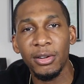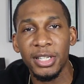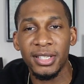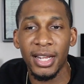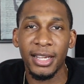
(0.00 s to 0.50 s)

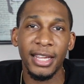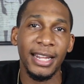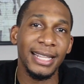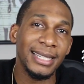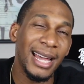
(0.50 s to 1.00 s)
Just dedicate
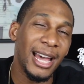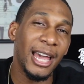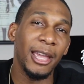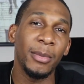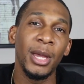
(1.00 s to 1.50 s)
that
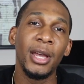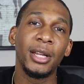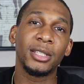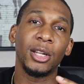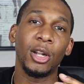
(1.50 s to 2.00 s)
time
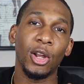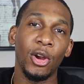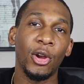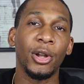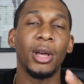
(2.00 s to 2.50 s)
to
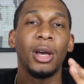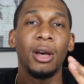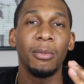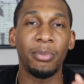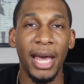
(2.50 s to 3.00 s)
learn
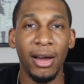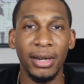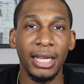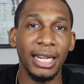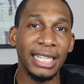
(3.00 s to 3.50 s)

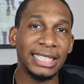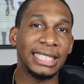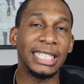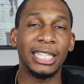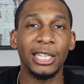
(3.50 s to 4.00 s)
about it.
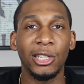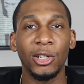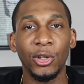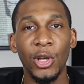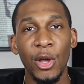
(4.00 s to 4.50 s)
Listen and
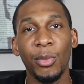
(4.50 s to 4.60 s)
learn.